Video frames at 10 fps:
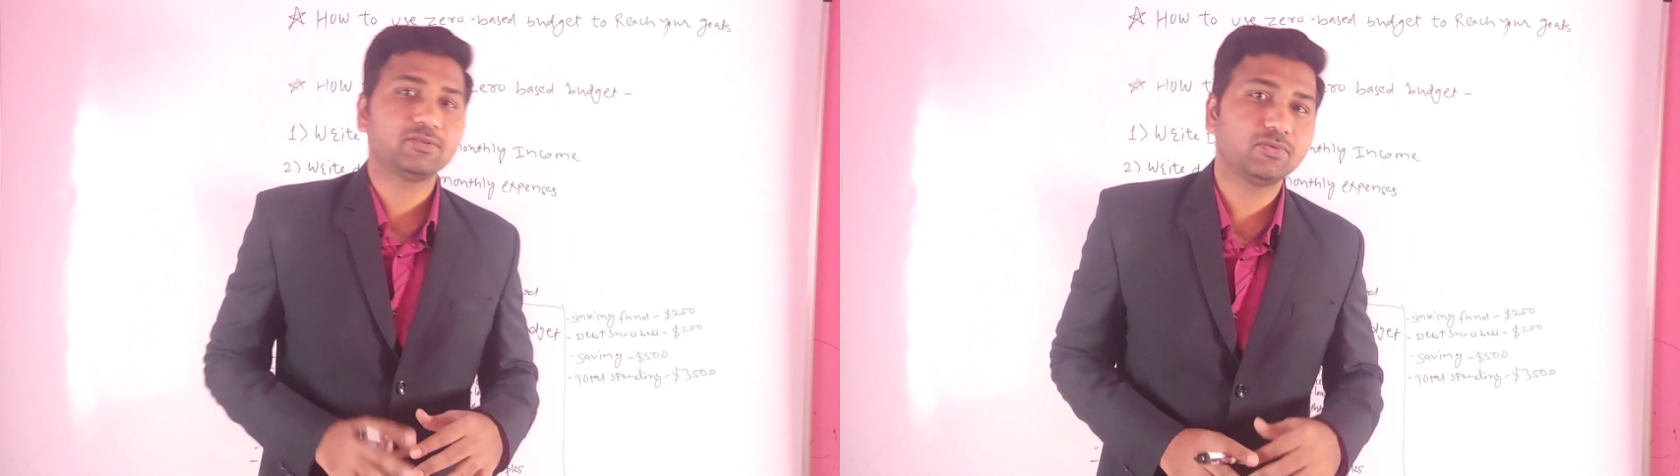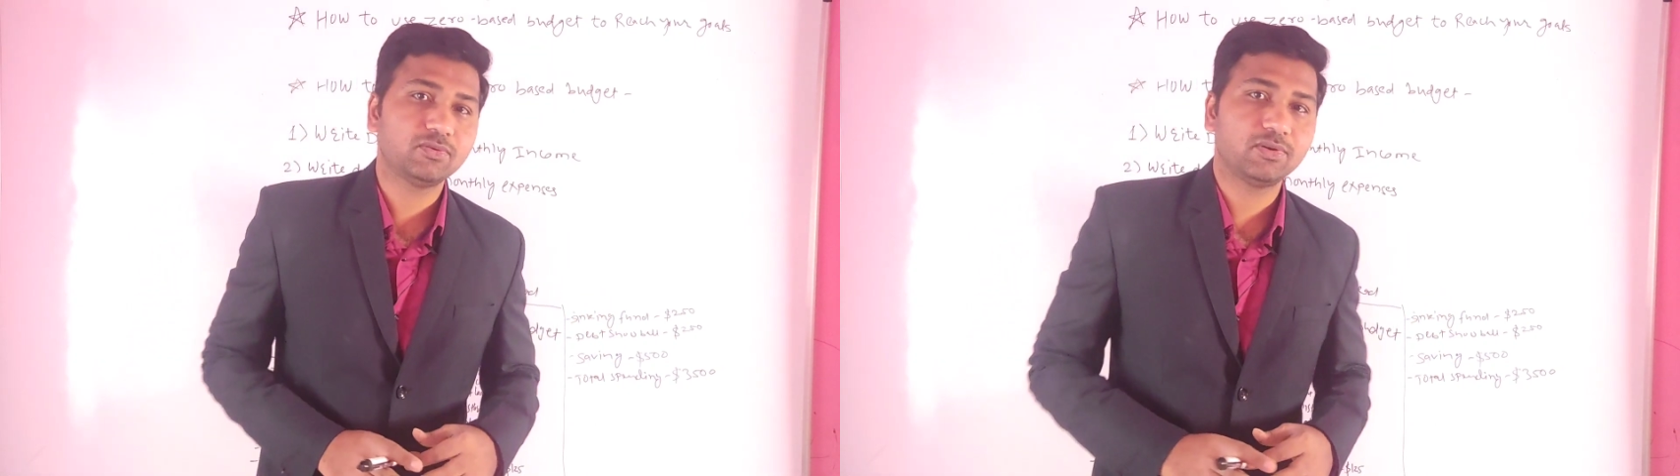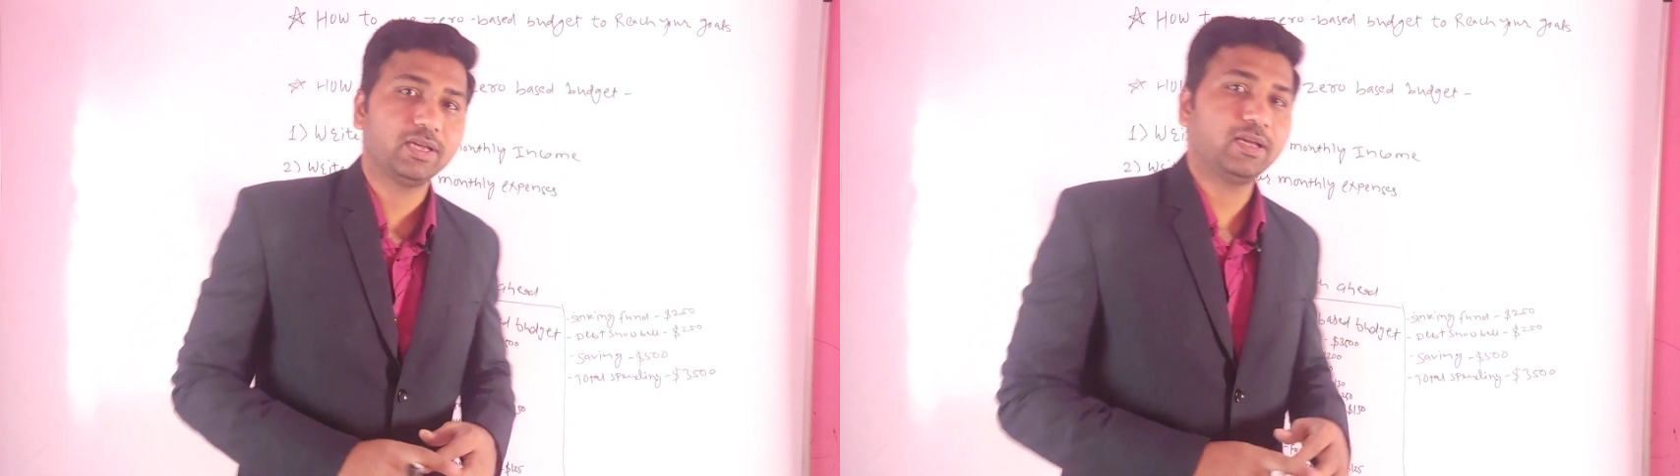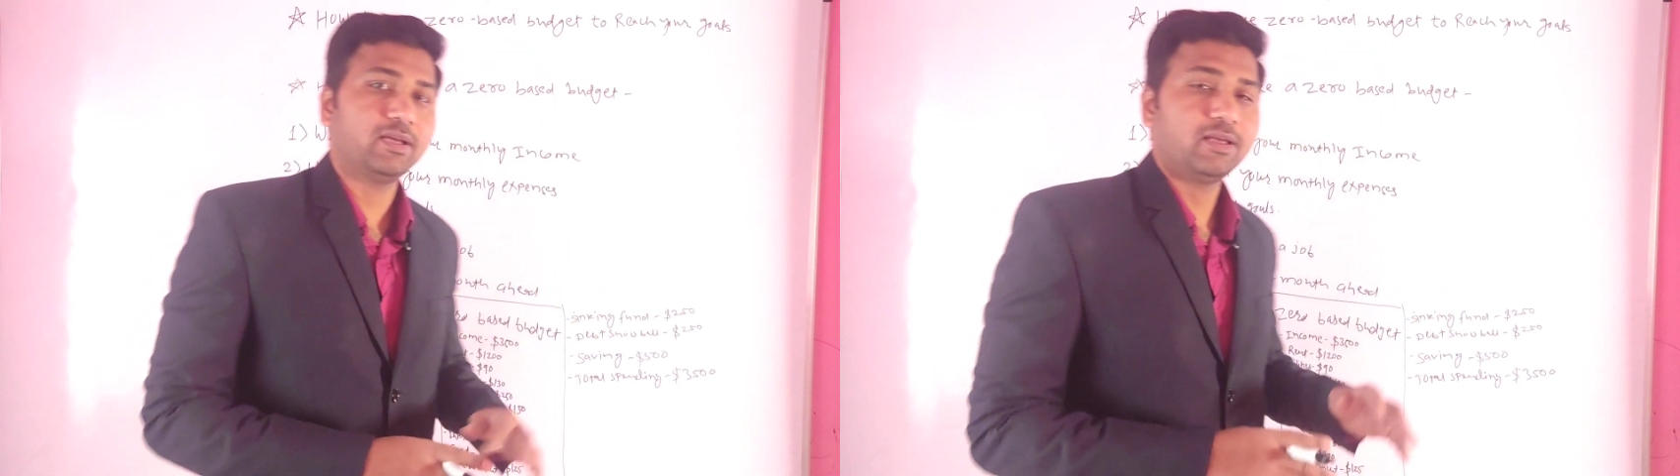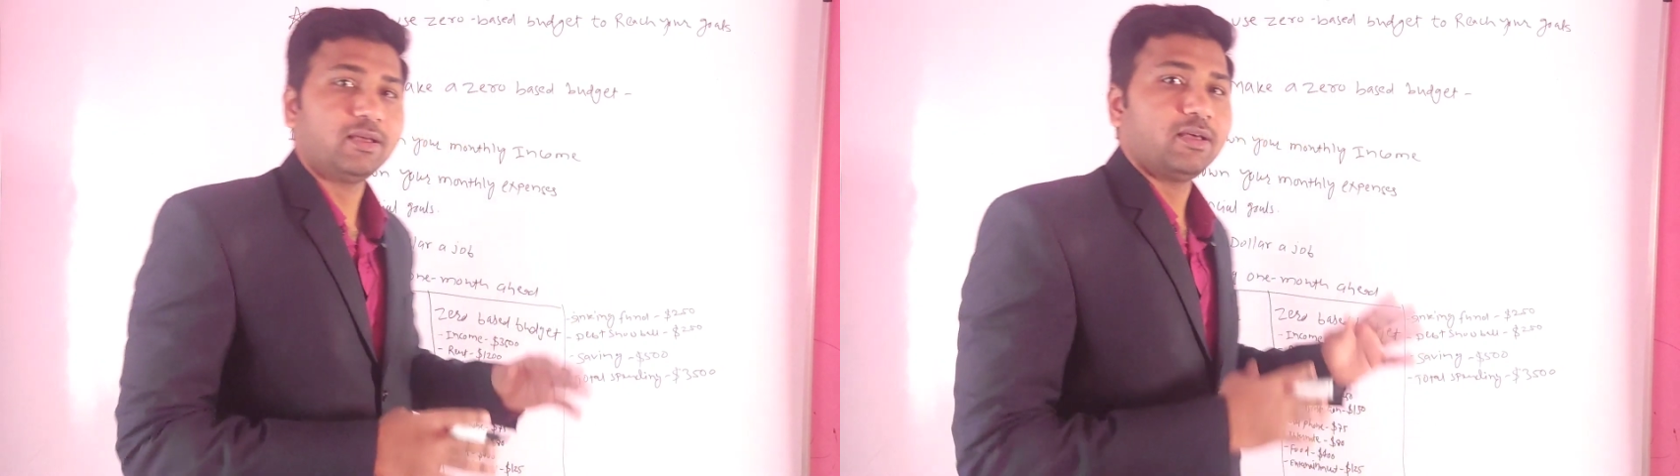So
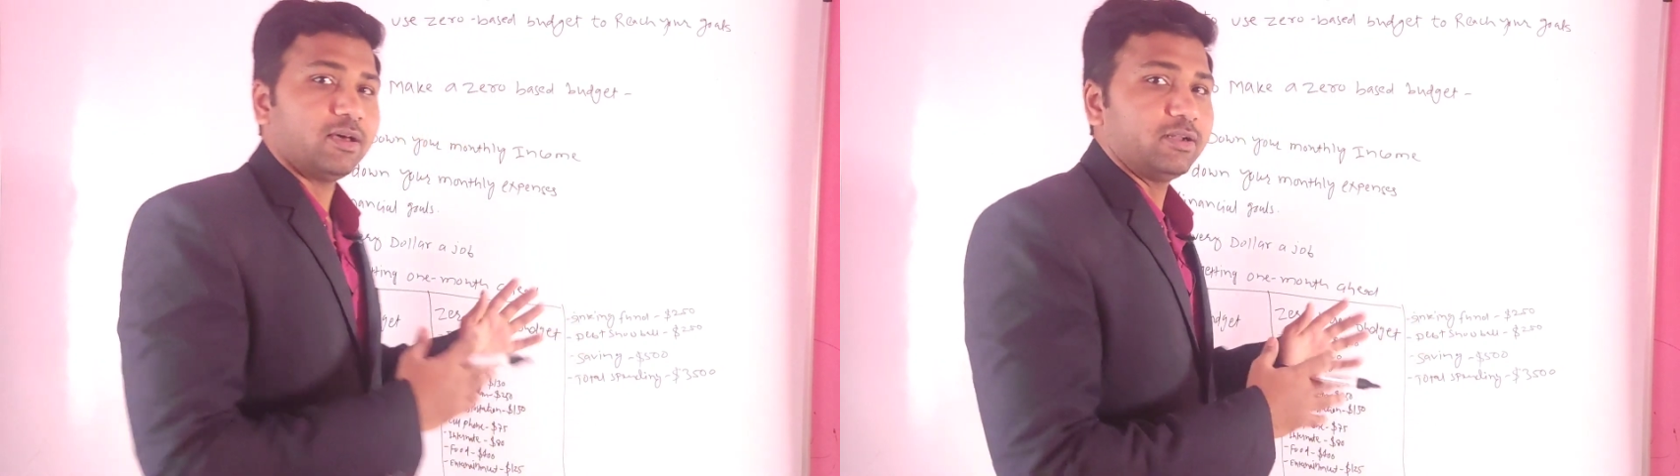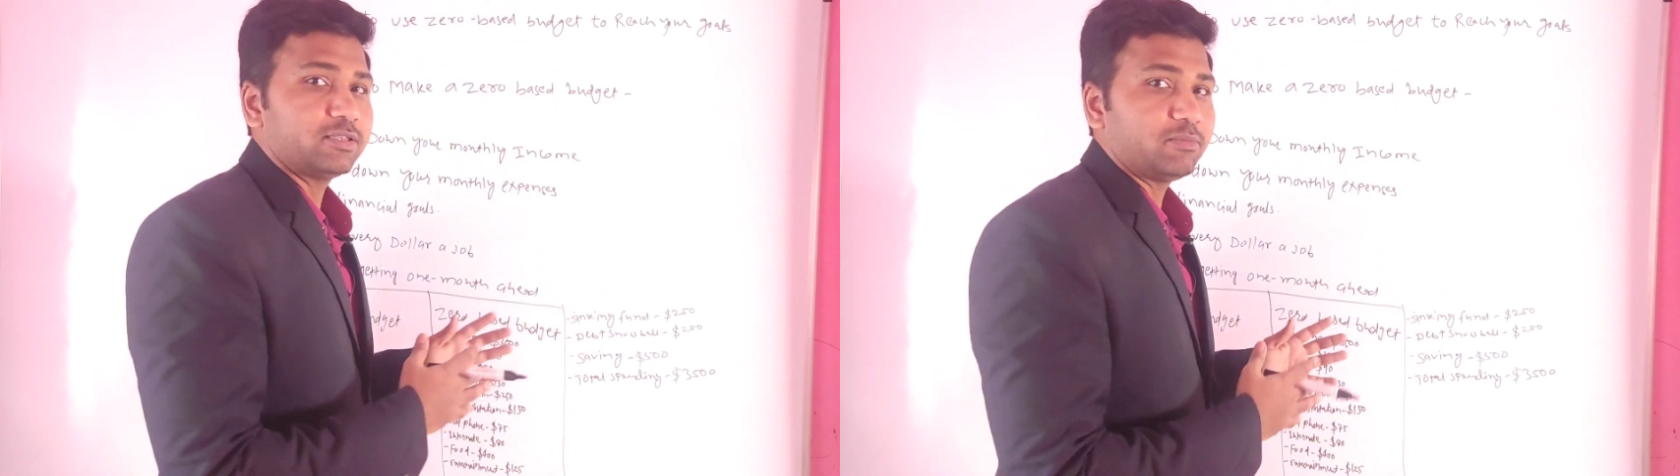in